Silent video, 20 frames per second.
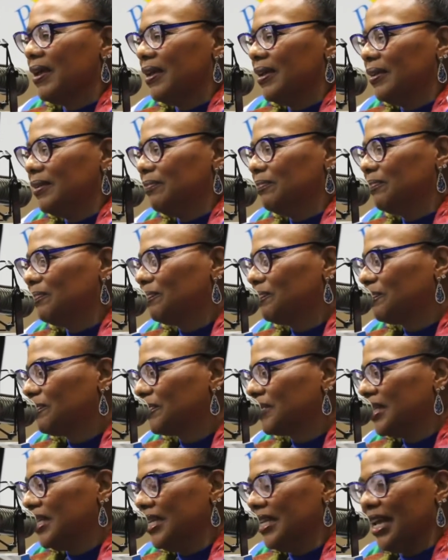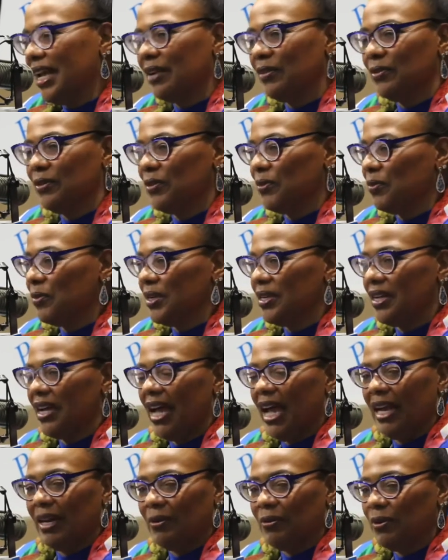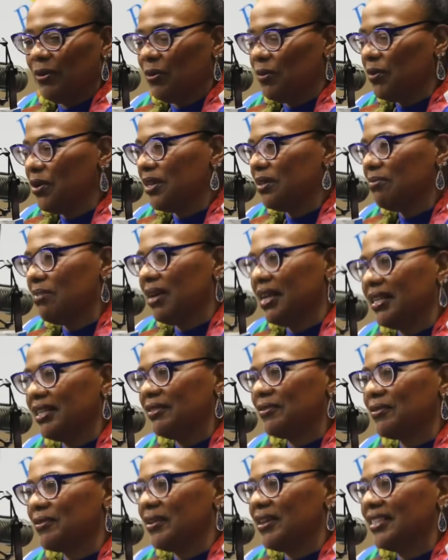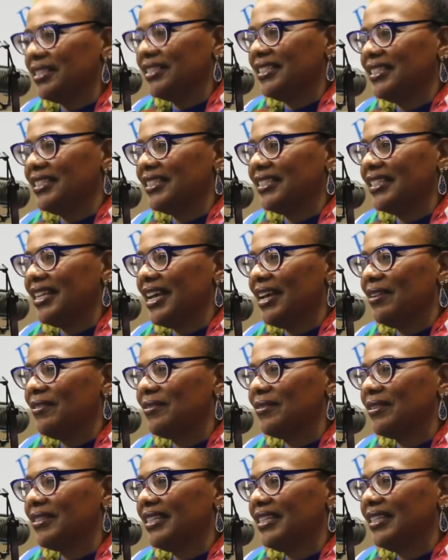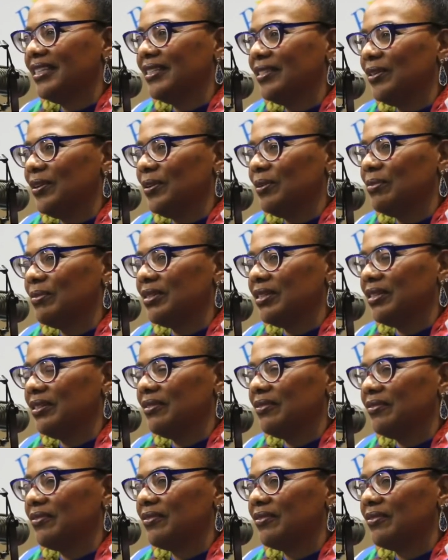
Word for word: over. and I don't know where I don't know where the body of Christ is now in terms of